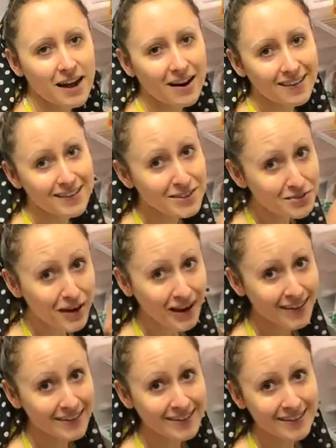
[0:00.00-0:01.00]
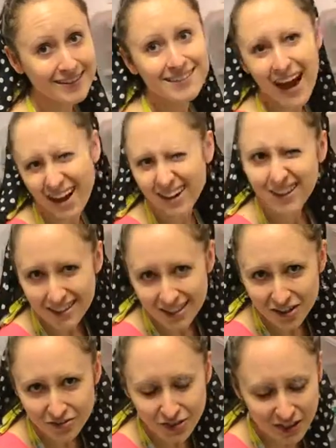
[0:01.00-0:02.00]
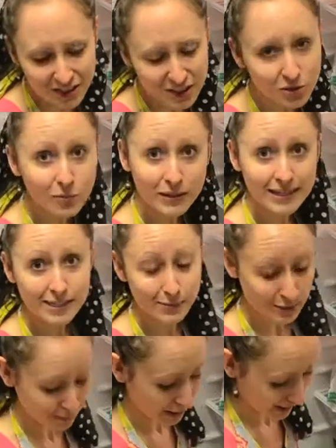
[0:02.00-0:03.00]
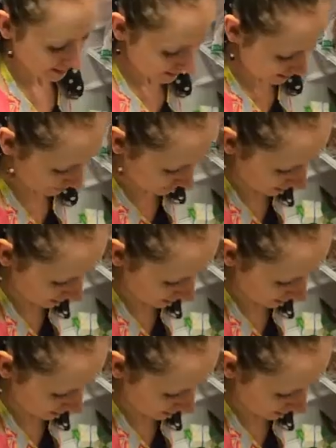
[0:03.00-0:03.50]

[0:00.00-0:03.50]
All right, let's go ahead and get into how to clean our fridge. We need some supplies.